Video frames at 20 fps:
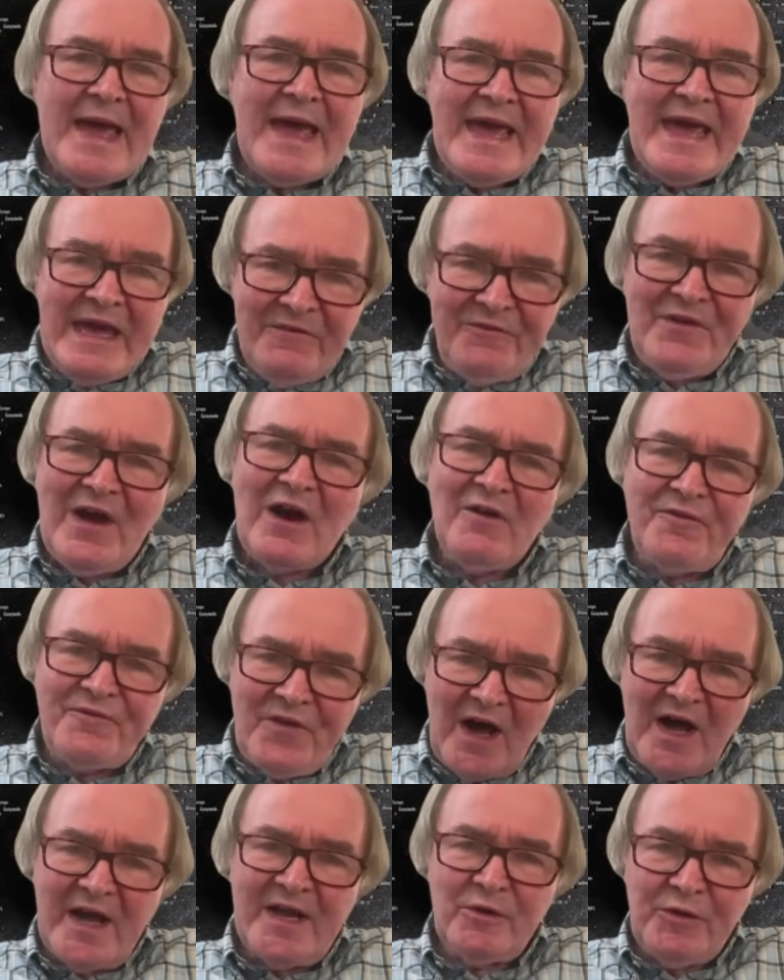If our
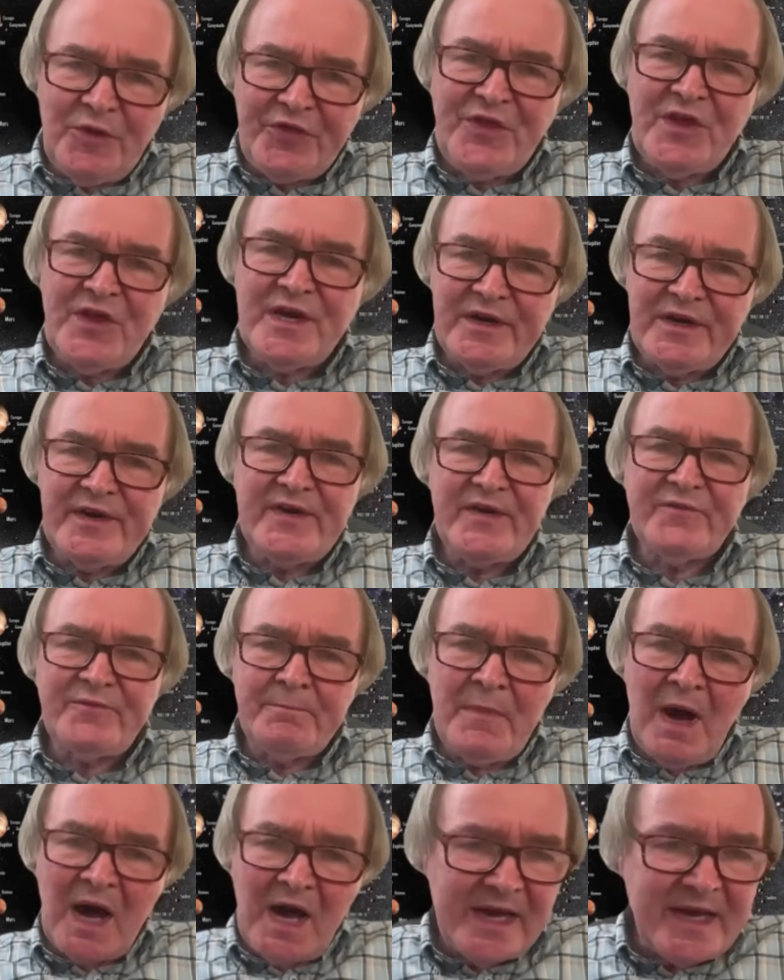final theory of
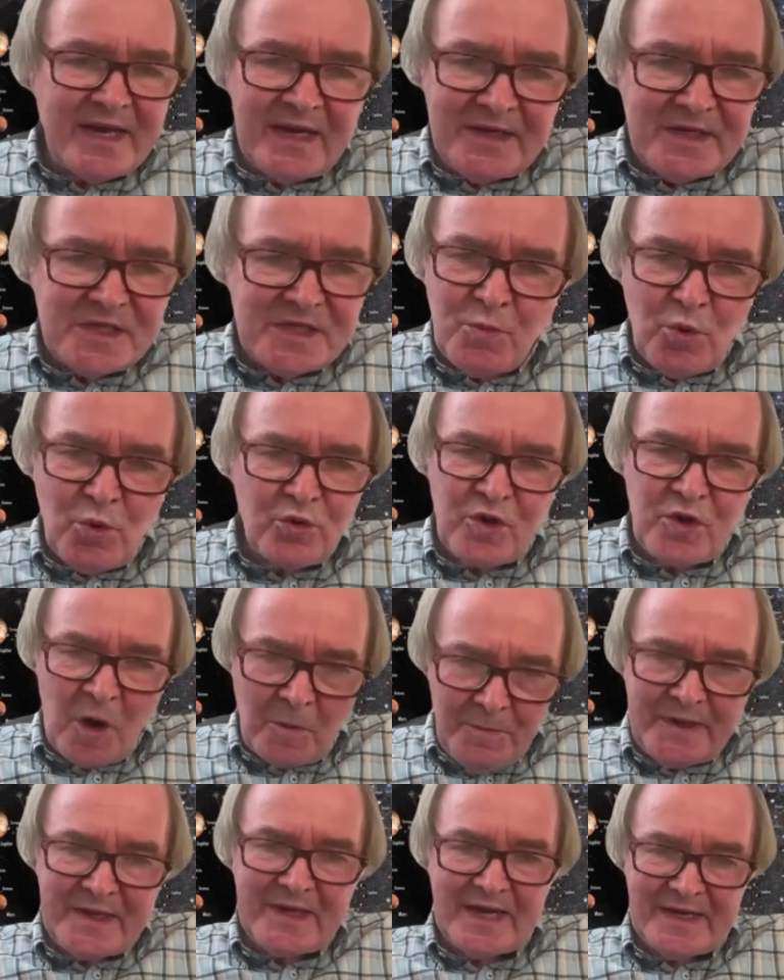mind is more
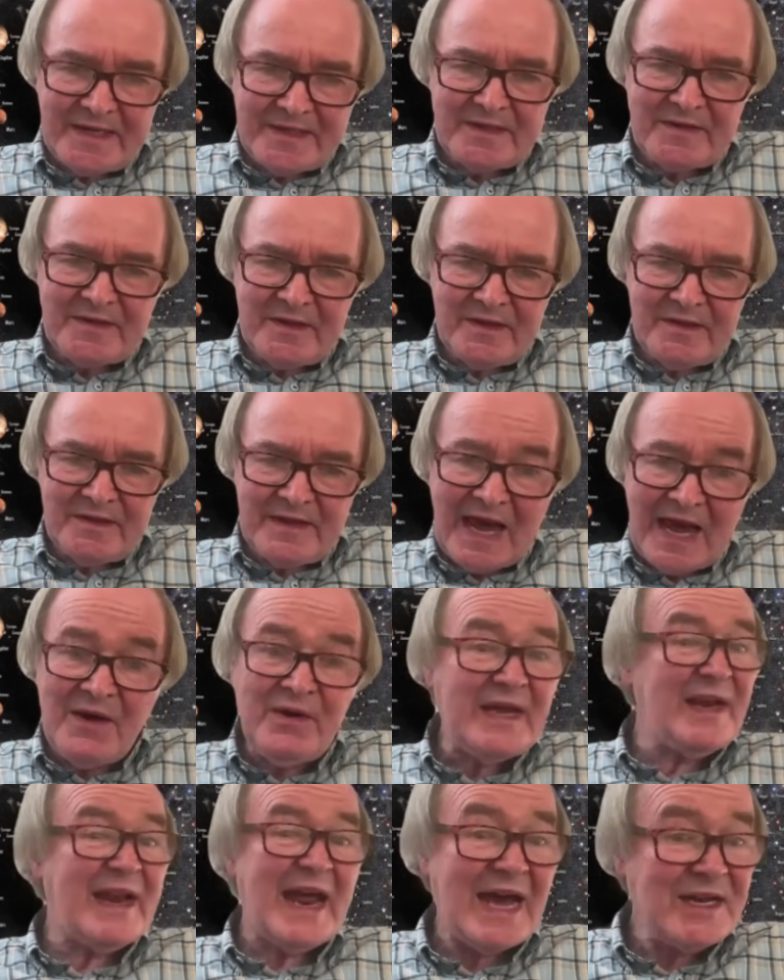complicated, that
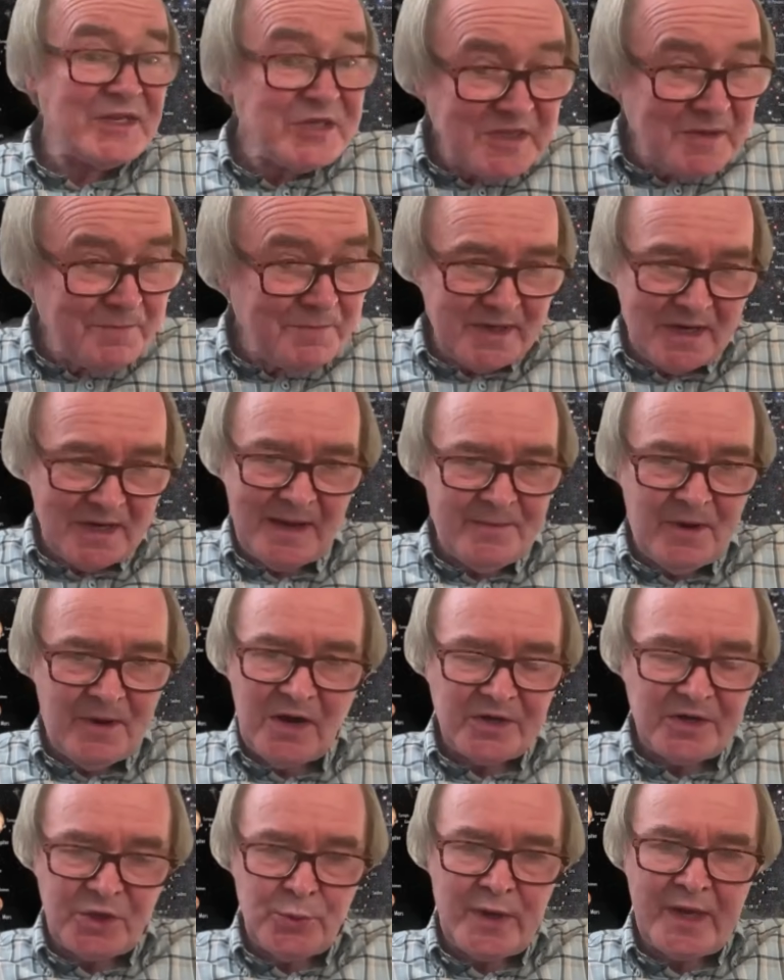it has to be, I'm
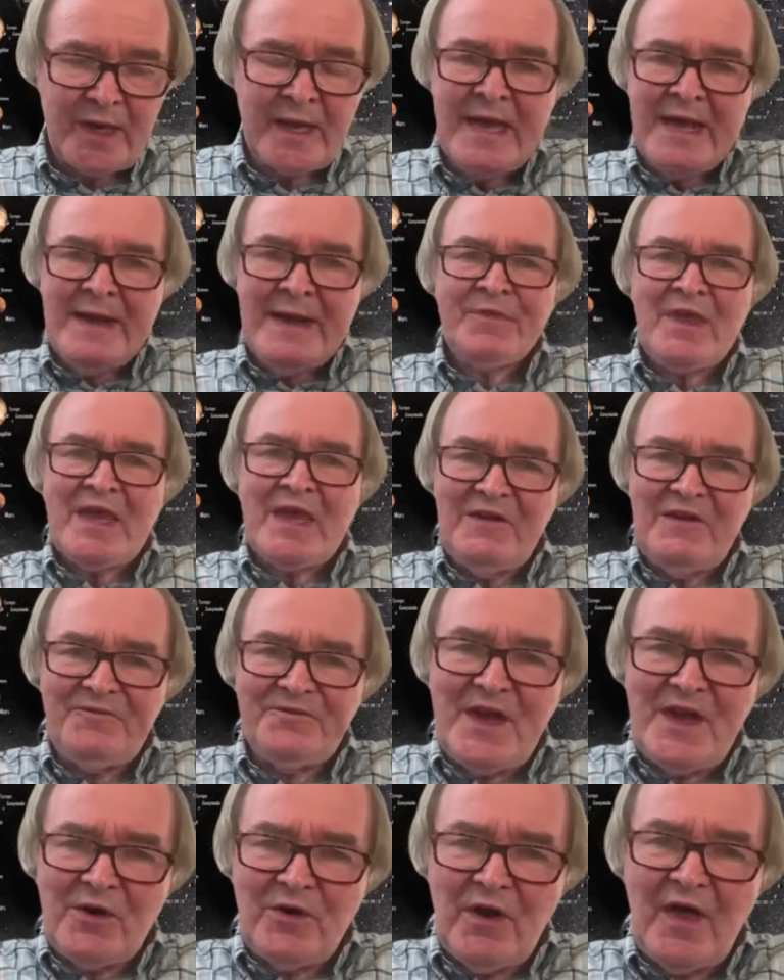arguing. If
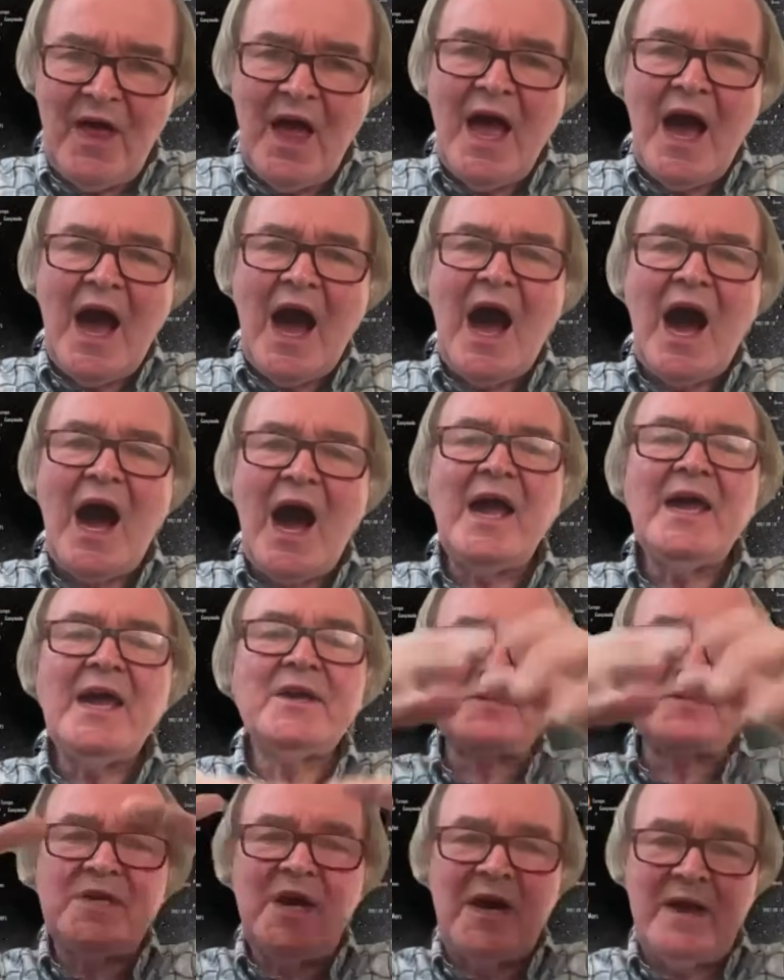there are
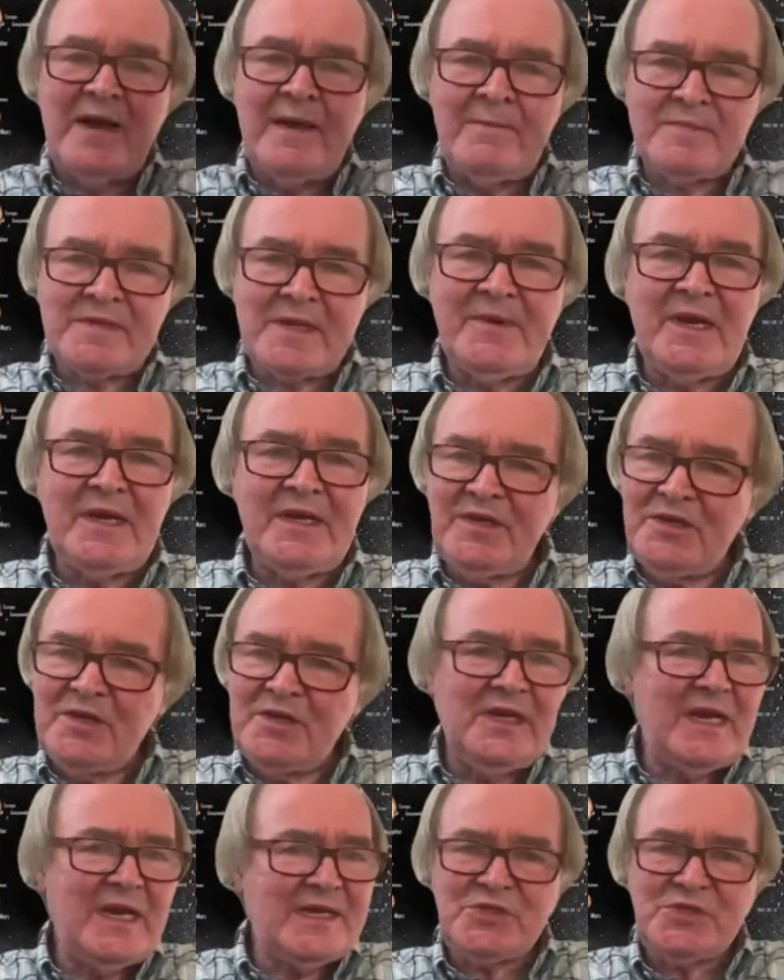higher times, I mean,
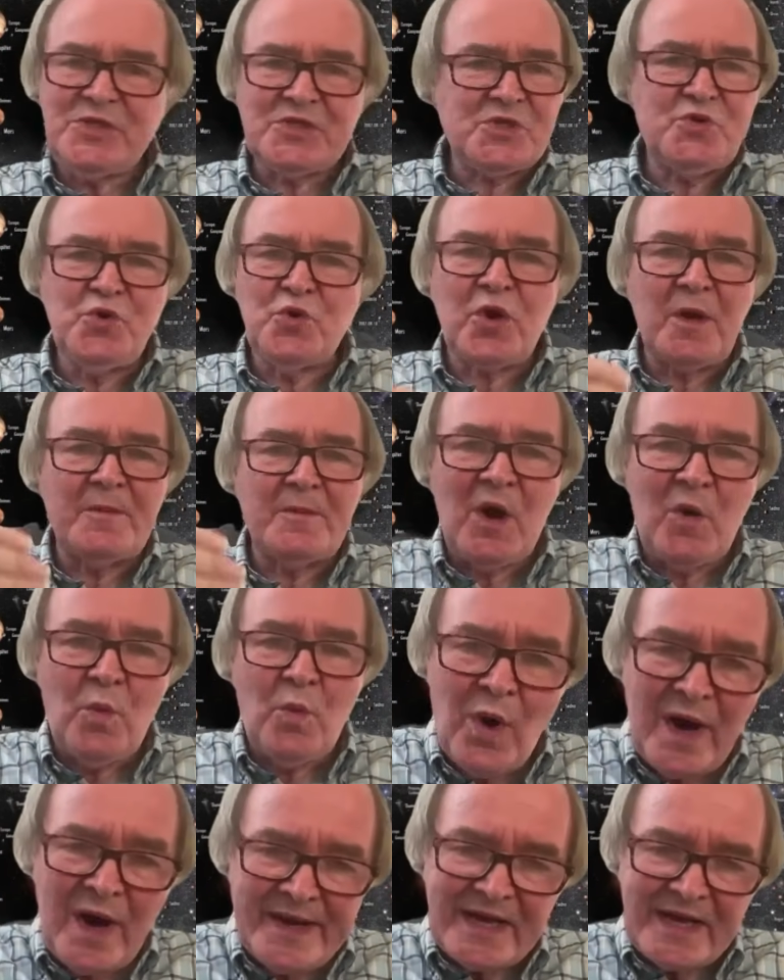let's just talk about
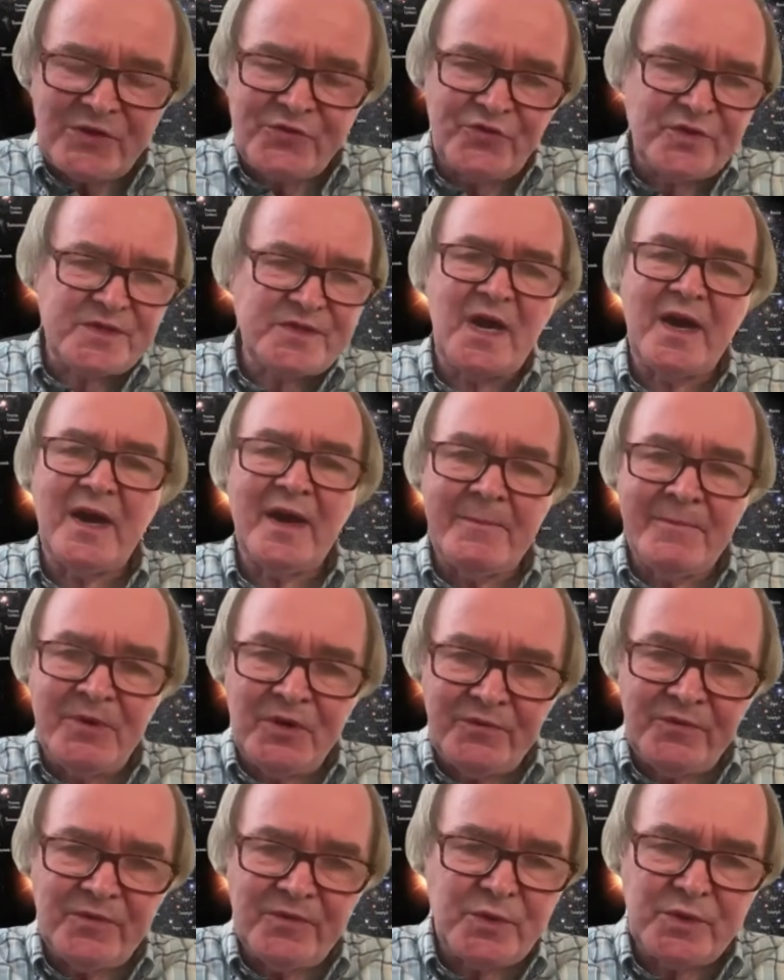one extra time
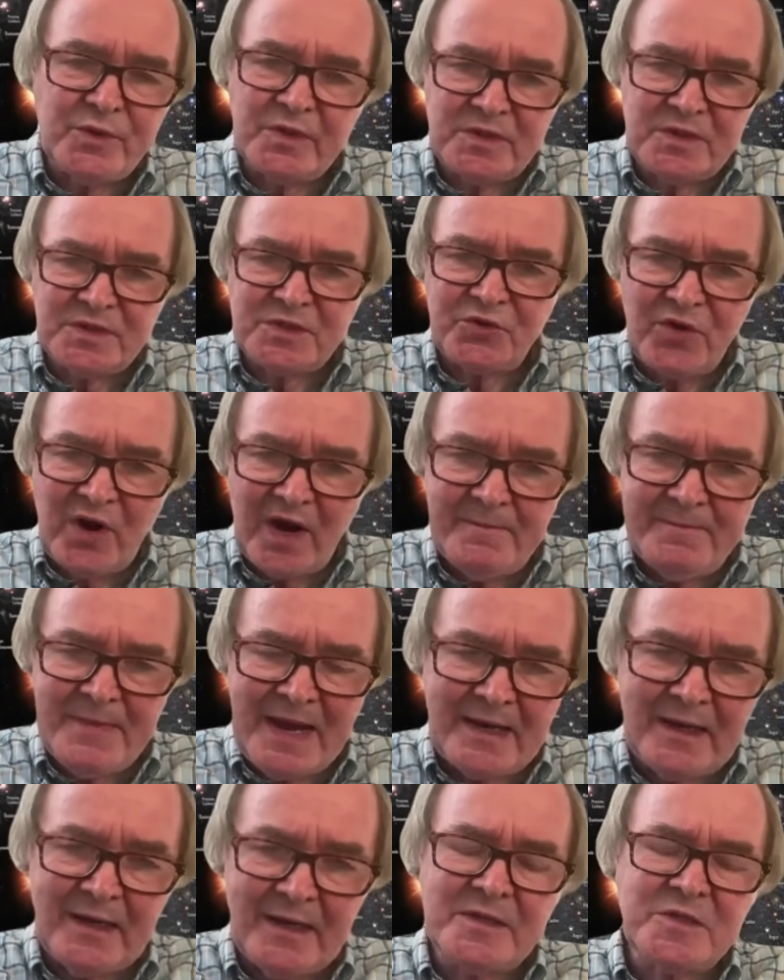to describe
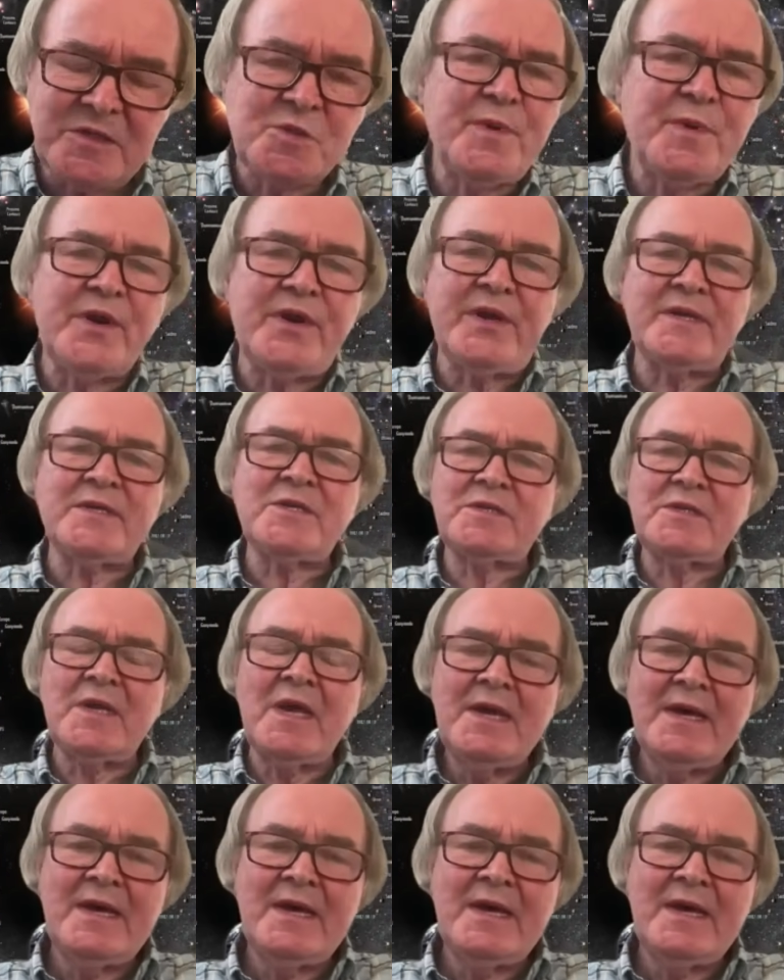mental experience,